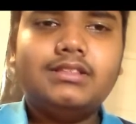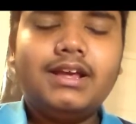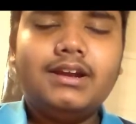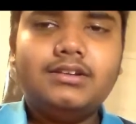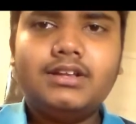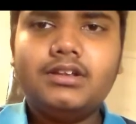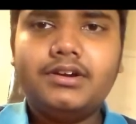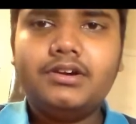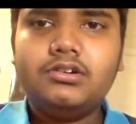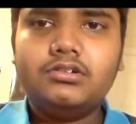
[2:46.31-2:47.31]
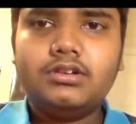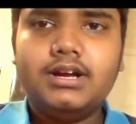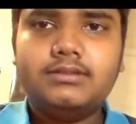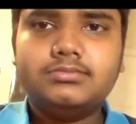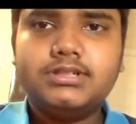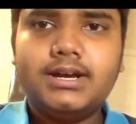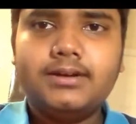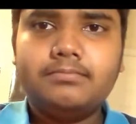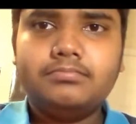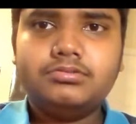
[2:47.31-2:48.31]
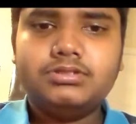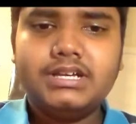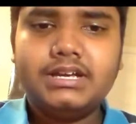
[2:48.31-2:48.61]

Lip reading: then another girl comes up